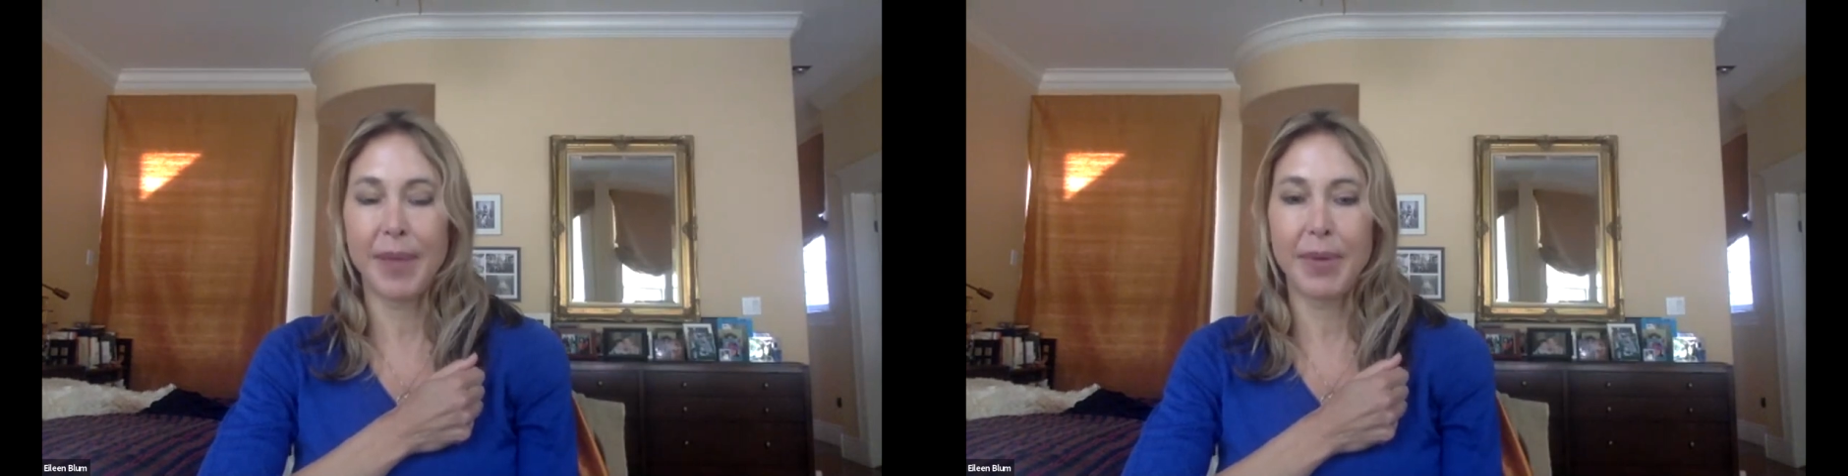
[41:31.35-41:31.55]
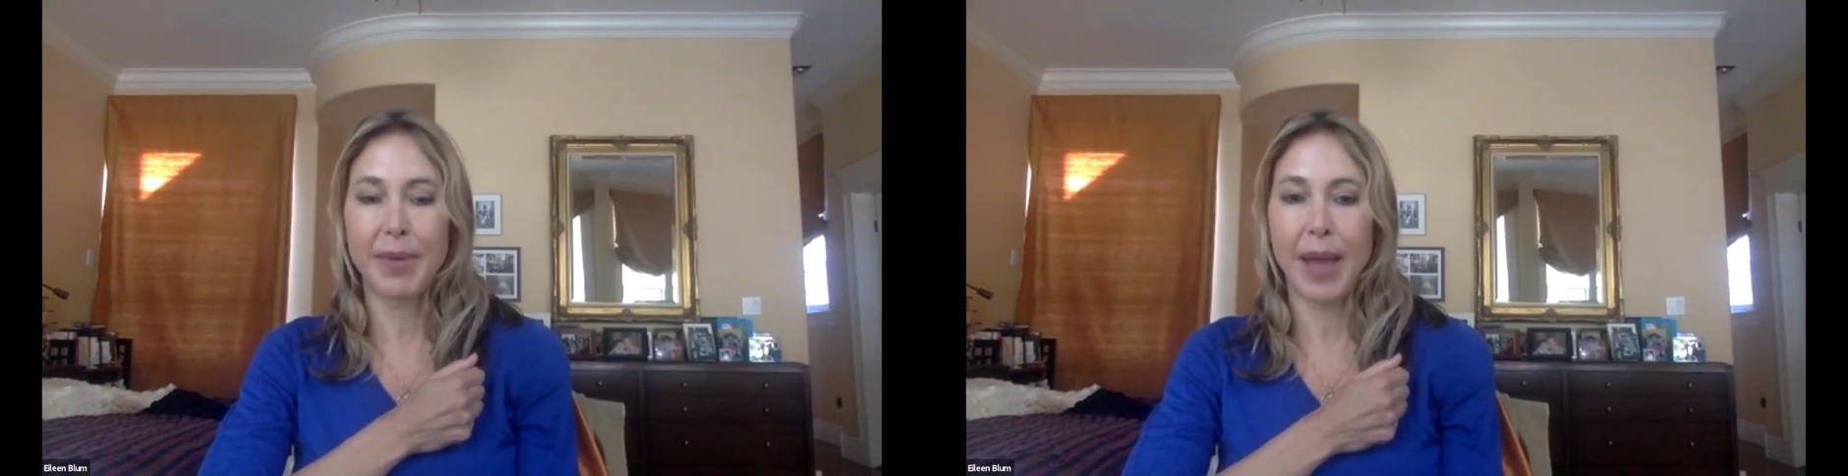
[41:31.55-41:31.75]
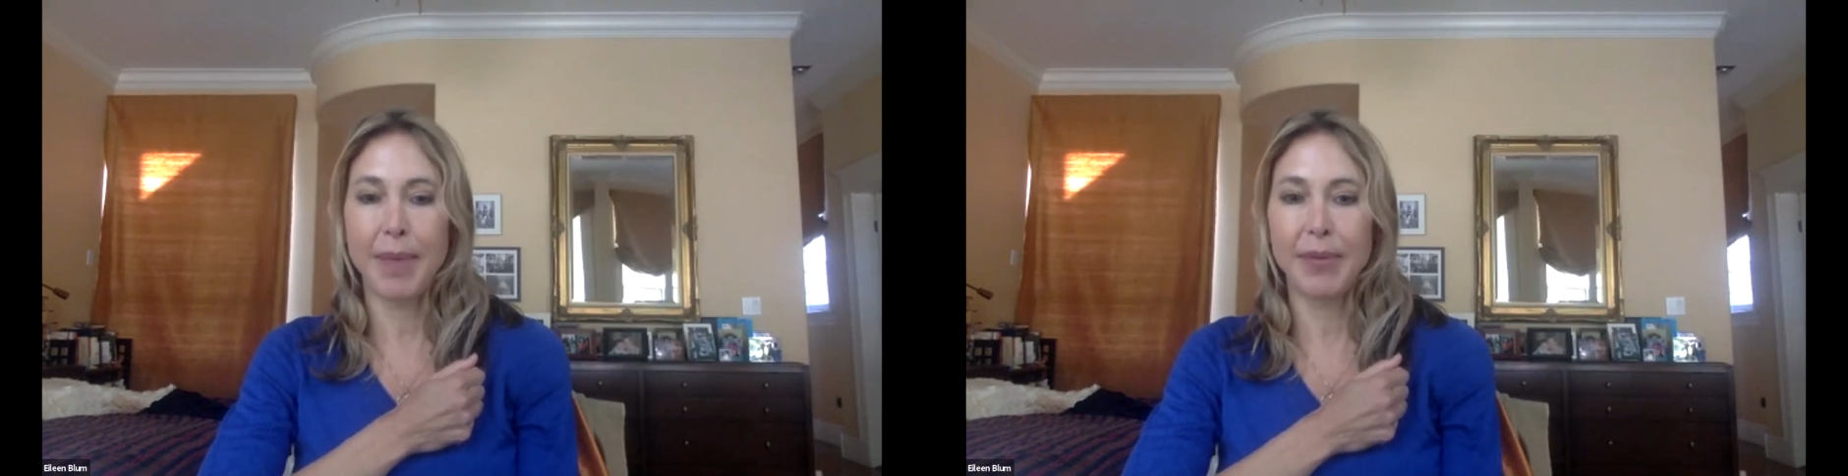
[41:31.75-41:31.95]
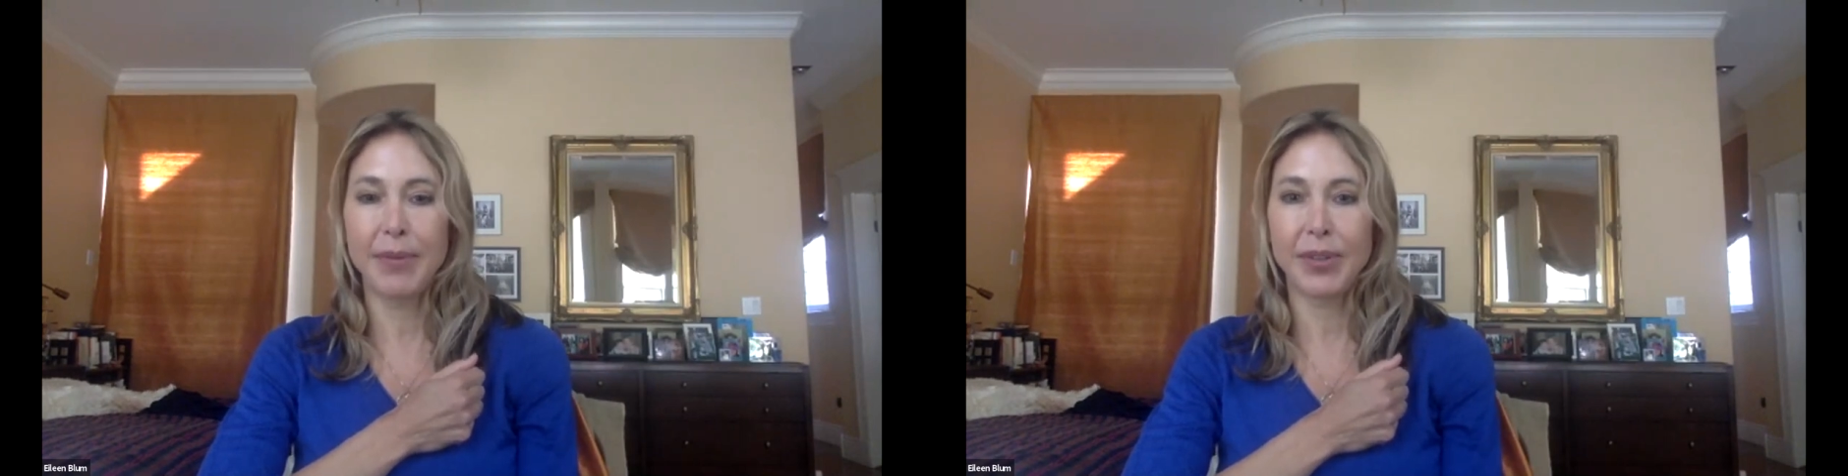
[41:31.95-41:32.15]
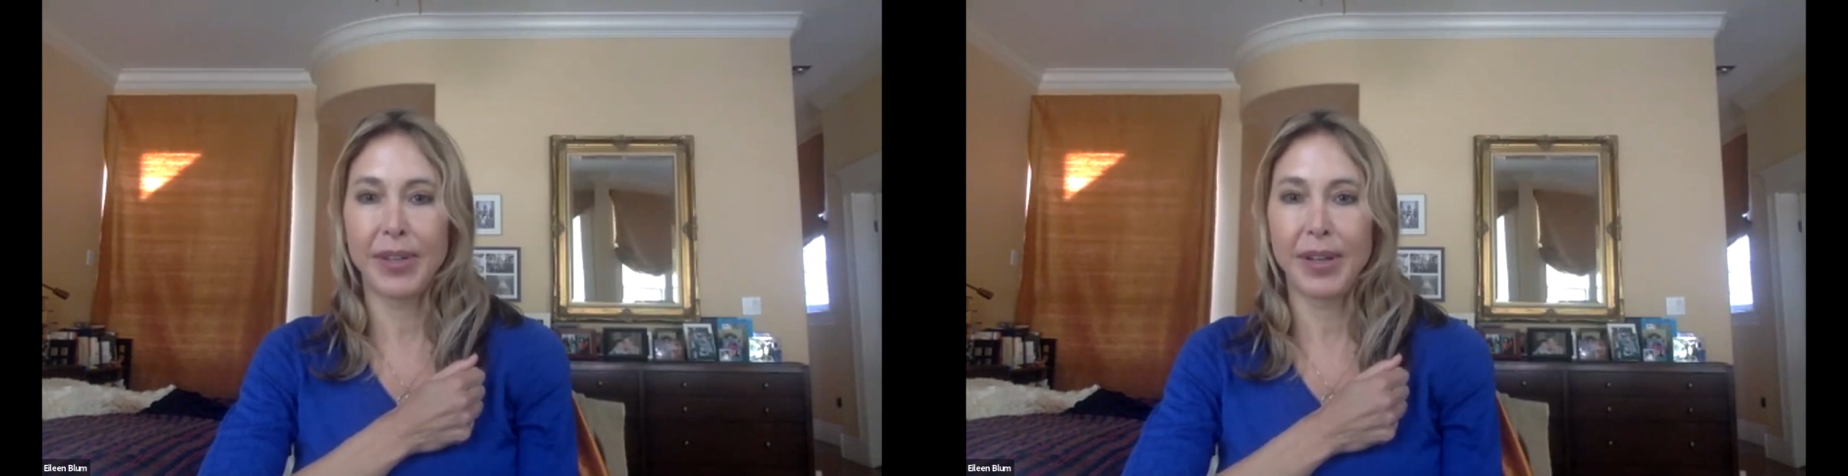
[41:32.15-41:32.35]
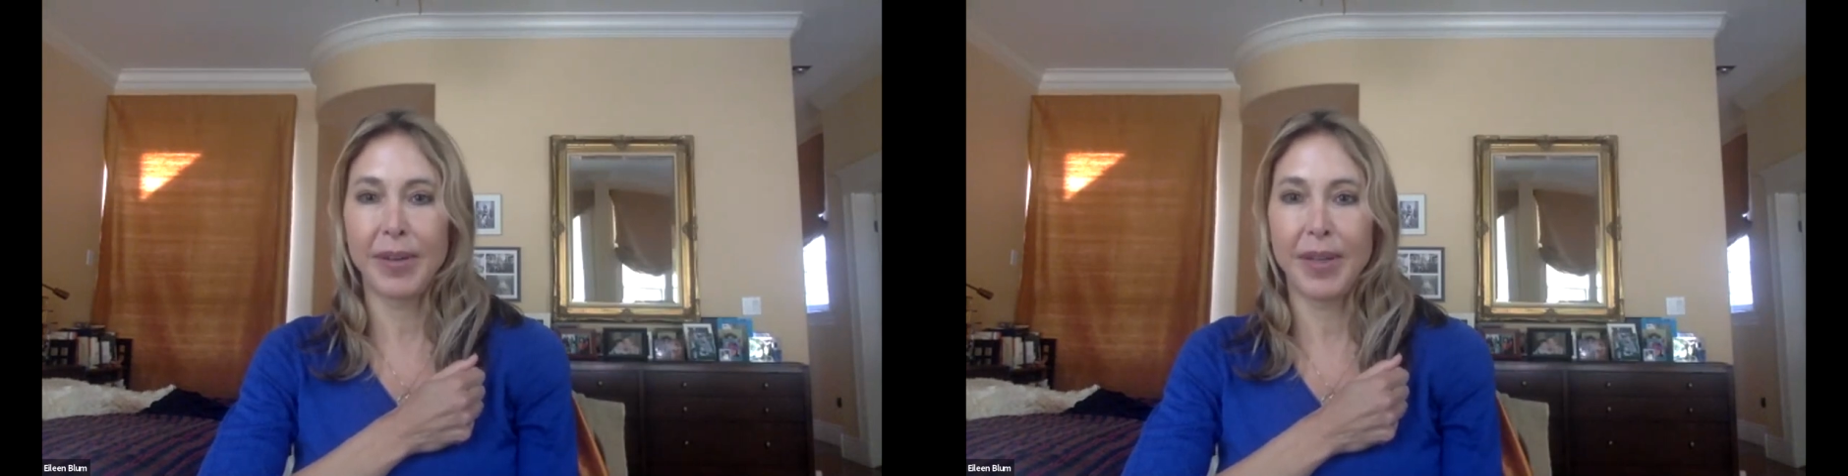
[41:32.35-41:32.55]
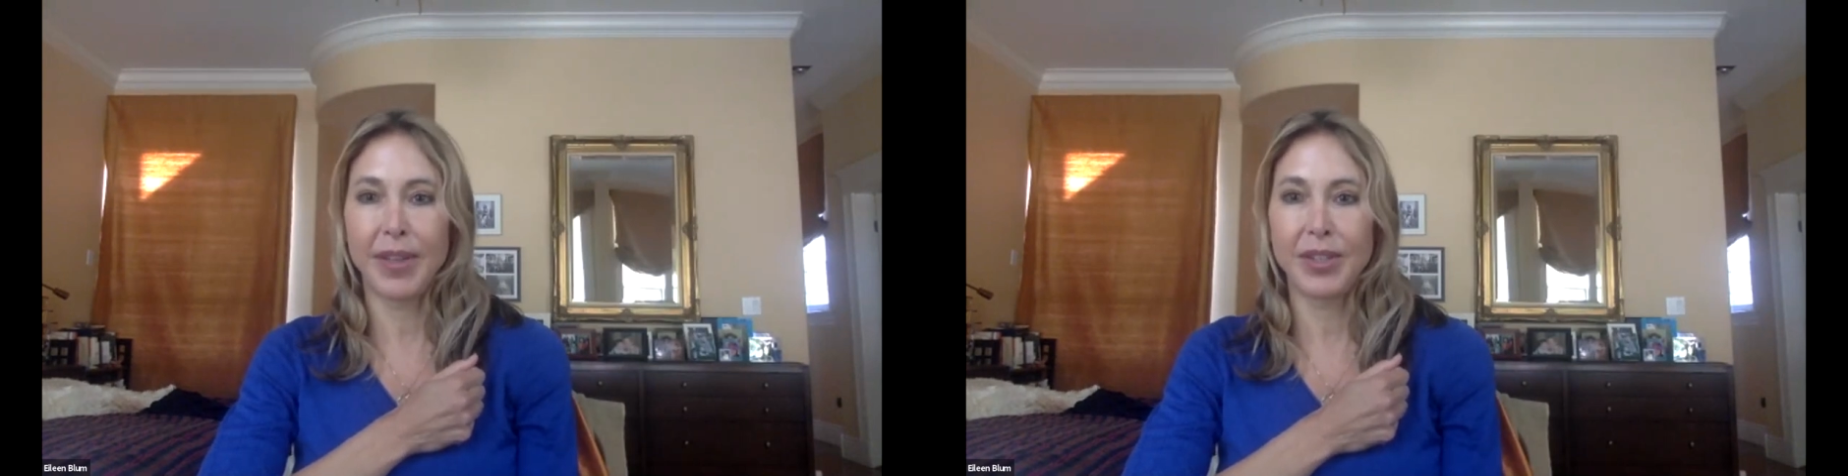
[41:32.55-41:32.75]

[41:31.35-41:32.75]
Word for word: i'm really happy for you know